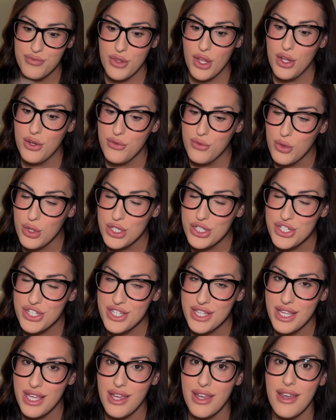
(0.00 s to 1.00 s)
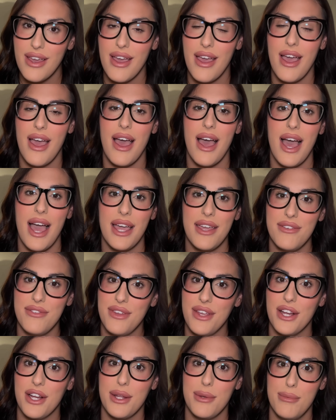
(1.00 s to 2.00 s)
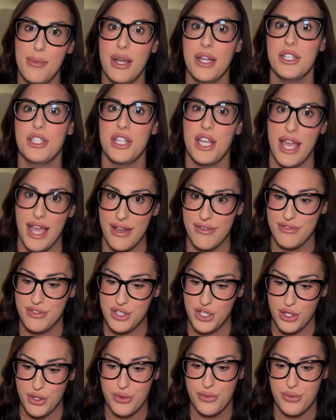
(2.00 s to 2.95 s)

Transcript: Unfortunately, I very much have to.